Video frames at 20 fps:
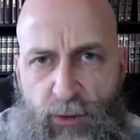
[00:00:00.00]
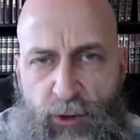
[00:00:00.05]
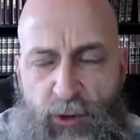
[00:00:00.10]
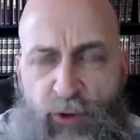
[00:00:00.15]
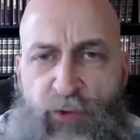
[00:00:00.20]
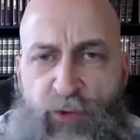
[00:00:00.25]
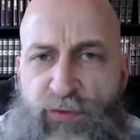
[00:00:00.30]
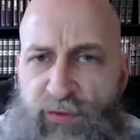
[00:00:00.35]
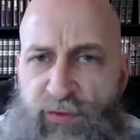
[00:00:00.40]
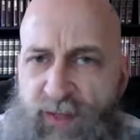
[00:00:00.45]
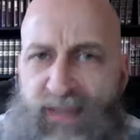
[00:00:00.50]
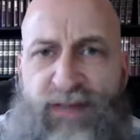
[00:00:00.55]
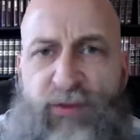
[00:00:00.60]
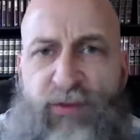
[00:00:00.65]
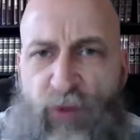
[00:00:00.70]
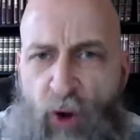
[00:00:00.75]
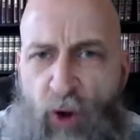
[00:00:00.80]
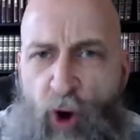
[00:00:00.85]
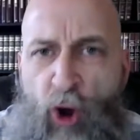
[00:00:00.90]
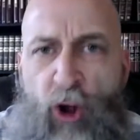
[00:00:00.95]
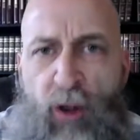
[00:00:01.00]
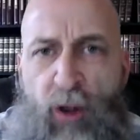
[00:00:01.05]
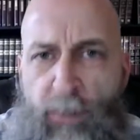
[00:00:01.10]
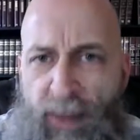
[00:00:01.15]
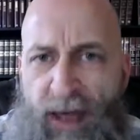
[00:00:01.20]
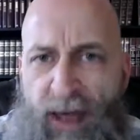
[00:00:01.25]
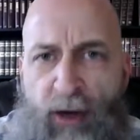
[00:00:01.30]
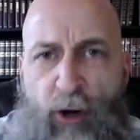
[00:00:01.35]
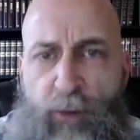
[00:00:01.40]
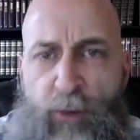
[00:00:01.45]
You see, it's all
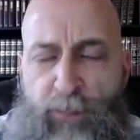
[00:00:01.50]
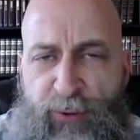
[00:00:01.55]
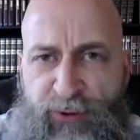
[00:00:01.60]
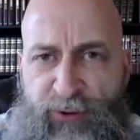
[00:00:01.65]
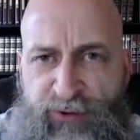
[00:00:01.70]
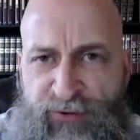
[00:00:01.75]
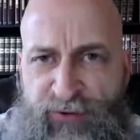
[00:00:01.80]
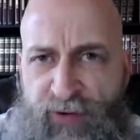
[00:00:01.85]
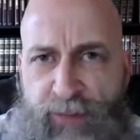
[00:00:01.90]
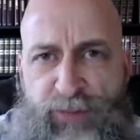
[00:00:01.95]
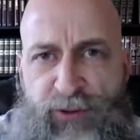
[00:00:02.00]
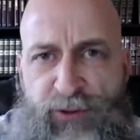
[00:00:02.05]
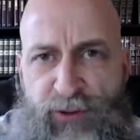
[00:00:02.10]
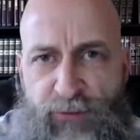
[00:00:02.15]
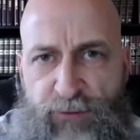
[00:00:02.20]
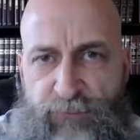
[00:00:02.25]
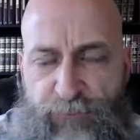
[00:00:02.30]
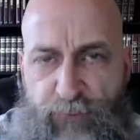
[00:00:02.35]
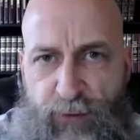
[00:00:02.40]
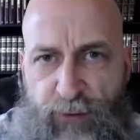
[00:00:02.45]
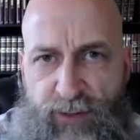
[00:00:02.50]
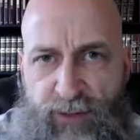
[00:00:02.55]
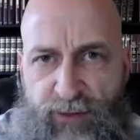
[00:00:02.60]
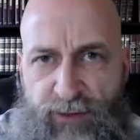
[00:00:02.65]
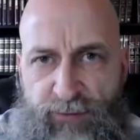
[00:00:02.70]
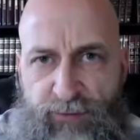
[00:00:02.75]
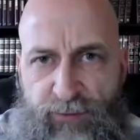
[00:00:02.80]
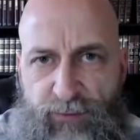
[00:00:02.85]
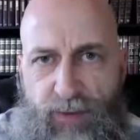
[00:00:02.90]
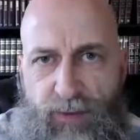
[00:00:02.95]
about our perception,
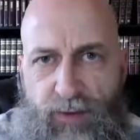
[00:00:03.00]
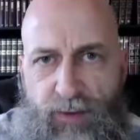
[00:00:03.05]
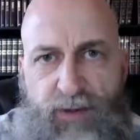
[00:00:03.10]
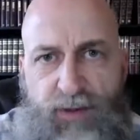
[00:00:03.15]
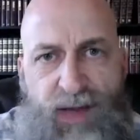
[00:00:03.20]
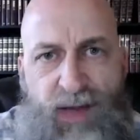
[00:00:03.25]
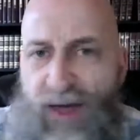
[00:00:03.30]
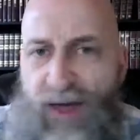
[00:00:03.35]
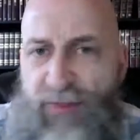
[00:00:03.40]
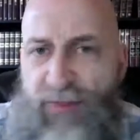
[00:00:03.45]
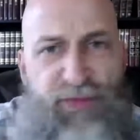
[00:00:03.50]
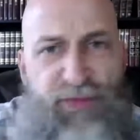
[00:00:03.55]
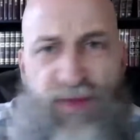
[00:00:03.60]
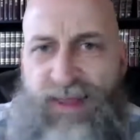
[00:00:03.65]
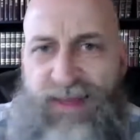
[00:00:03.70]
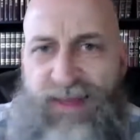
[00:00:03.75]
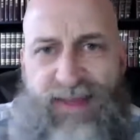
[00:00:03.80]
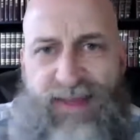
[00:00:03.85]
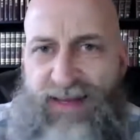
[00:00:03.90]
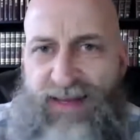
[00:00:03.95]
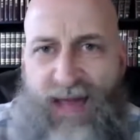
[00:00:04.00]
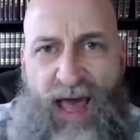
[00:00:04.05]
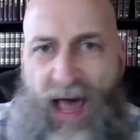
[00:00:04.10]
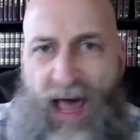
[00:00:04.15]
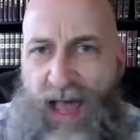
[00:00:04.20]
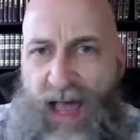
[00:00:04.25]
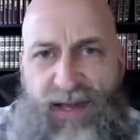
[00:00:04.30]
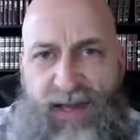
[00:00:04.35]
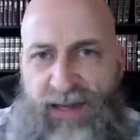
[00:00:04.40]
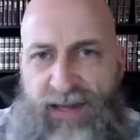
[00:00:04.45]
friends, not thinking
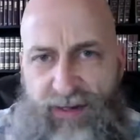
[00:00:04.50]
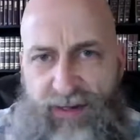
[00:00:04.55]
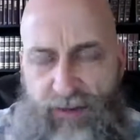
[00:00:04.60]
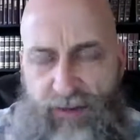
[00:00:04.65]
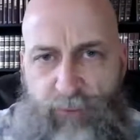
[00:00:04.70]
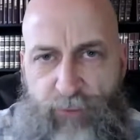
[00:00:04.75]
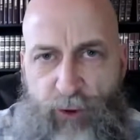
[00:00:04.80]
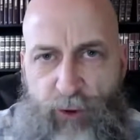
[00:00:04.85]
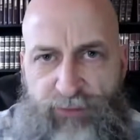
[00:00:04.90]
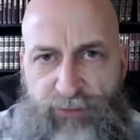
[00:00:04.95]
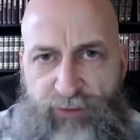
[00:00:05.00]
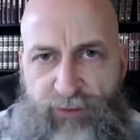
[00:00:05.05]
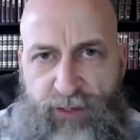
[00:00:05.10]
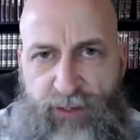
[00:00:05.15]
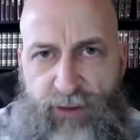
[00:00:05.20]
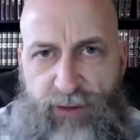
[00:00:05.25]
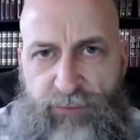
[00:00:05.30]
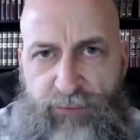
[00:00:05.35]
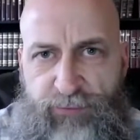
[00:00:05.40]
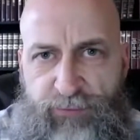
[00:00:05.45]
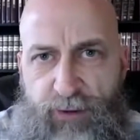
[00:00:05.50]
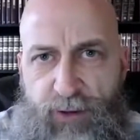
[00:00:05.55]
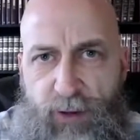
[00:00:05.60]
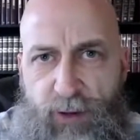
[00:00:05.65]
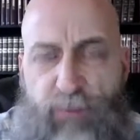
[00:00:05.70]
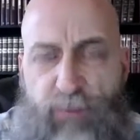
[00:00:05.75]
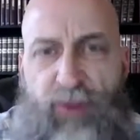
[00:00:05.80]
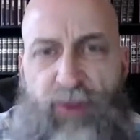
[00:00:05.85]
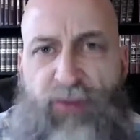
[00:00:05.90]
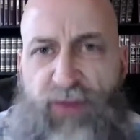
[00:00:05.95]
highly of ourselves,
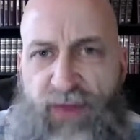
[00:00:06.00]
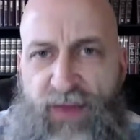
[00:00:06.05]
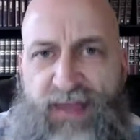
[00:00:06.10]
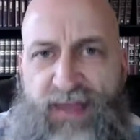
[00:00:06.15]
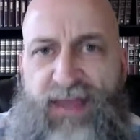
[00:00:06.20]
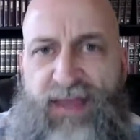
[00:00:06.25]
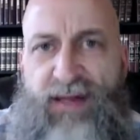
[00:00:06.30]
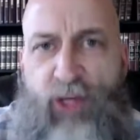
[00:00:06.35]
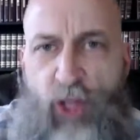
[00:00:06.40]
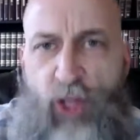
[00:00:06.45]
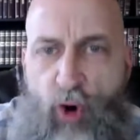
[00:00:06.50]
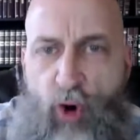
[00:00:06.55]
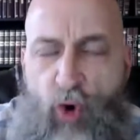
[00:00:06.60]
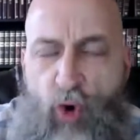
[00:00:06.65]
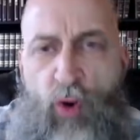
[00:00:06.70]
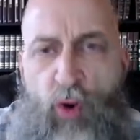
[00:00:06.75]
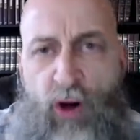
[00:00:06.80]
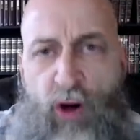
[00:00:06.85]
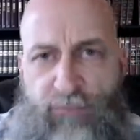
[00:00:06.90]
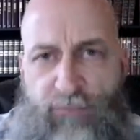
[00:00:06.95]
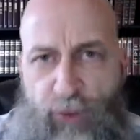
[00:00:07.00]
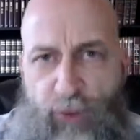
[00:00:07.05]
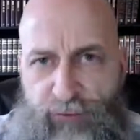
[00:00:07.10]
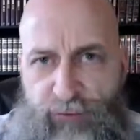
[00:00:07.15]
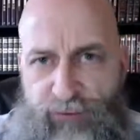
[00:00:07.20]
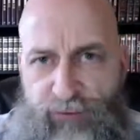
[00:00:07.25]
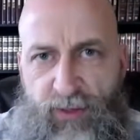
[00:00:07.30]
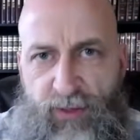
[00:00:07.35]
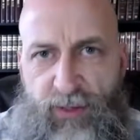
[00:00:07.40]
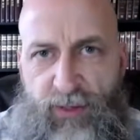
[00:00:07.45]
but thinking low of
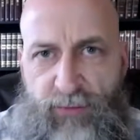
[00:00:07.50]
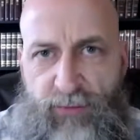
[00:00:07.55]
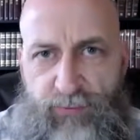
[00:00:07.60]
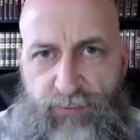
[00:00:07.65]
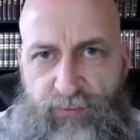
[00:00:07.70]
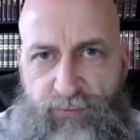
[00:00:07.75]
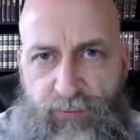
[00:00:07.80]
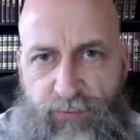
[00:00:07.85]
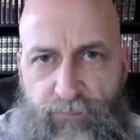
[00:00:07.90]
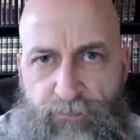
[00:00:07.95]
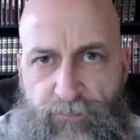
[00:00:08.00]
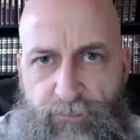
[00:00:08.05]
ourselves.